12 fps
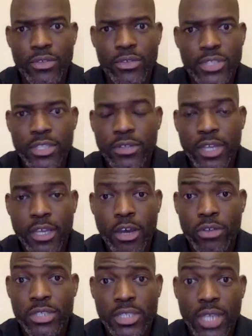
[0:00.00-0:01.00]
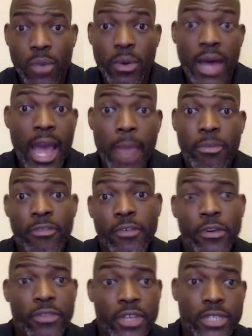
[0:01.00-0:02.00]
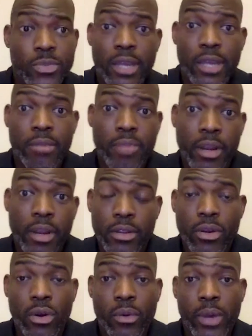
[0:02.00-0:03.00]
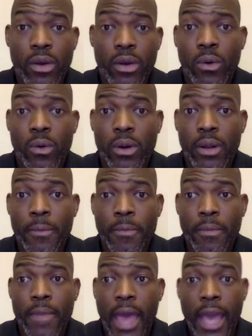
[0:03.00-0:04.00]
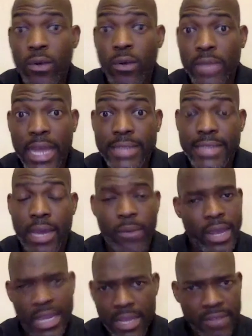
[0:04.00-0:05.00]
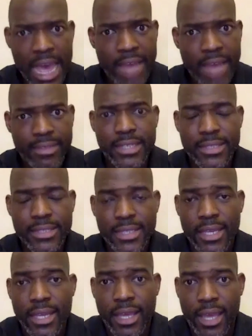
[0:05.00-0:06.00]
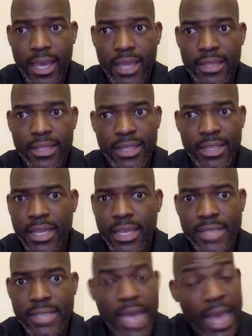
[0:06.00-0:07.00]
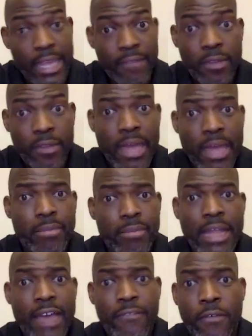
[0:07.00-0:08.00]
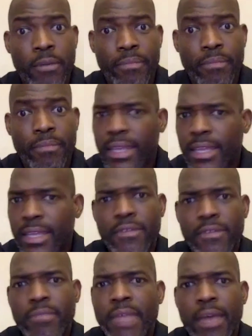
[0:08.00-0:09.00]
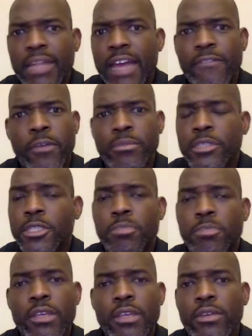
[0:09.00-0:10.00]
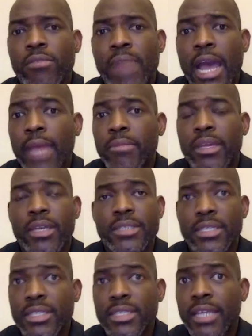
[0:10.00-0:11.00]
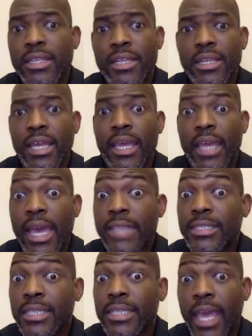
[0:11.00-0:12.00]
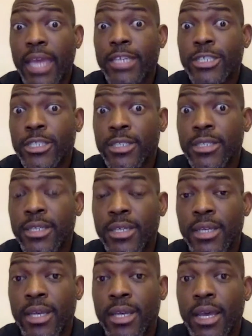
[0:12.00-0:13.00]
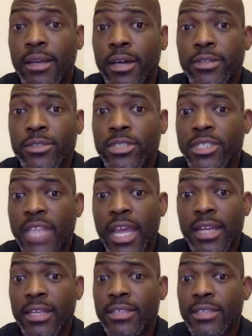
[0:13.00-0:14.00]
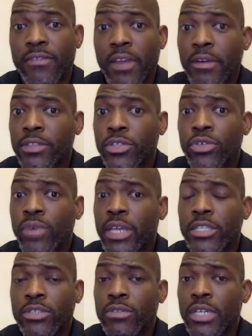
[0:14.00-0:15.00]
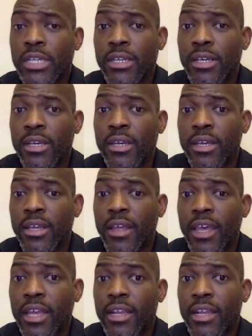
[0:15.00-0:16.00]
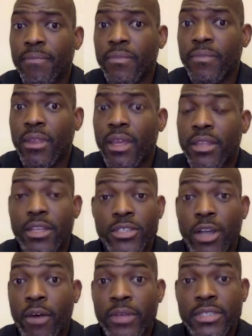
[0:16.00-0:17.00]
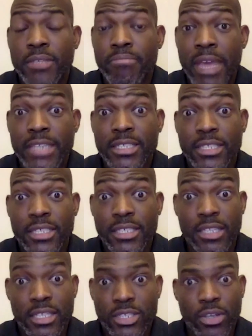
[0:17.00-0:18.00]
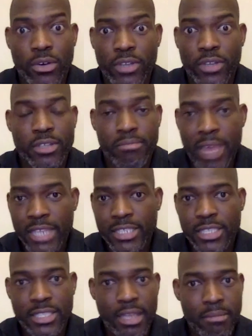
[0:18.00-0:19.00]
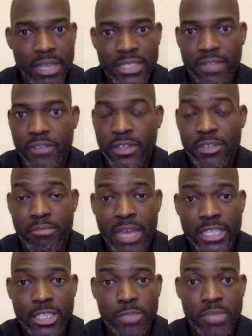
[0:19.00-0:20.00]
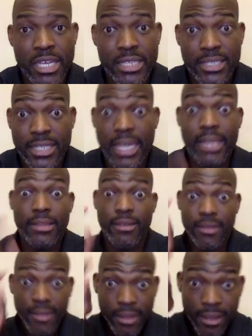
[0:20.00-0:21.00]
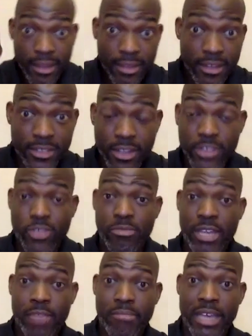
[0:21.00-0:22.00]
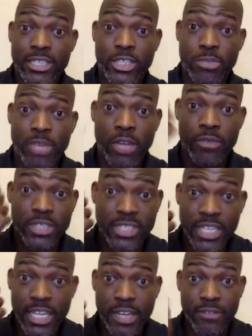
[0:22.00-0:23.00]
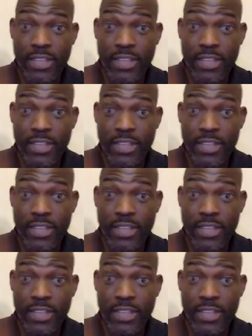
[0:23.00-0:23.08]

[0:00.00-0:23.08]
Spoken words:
You still get coaches say, well, I prefer this way compared to your way, or I don't like that way. And even athletes. And the thing is, I give them that platform. I give them that platform to speak your mind, because at the end of the day, education and understanding is a very two-way street. And there's always a message. So there's a message. That means if there's a message being sent, there's also a message being received.